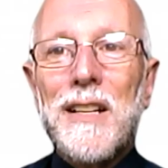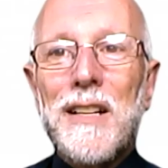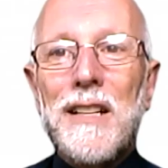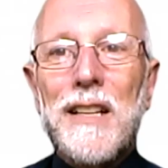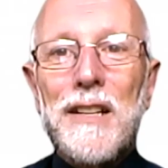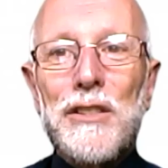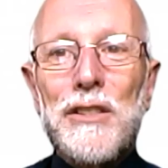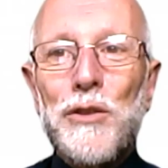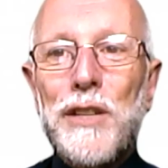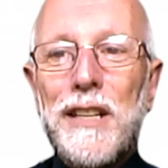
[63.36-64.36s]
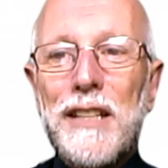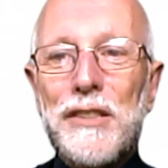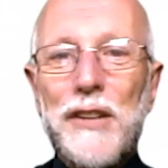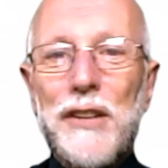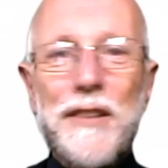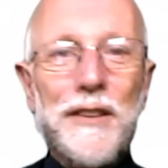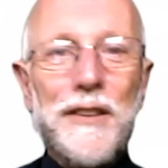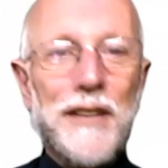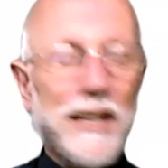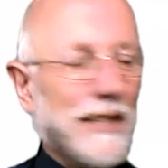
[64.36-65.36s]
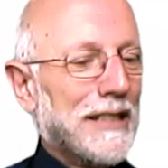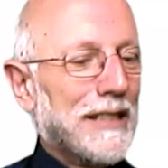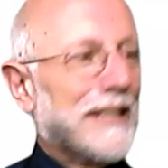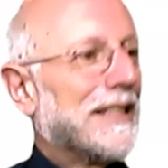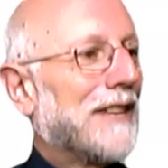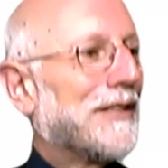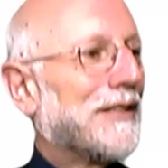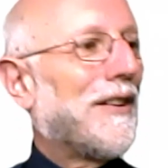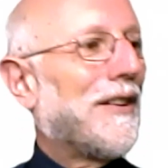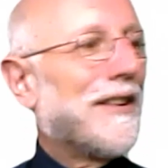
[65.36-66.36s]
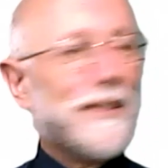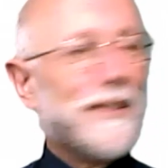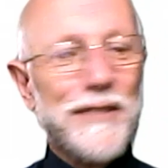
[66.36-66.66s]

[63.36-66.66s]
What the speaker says: Let us look at each other, and let's get down to the heart of the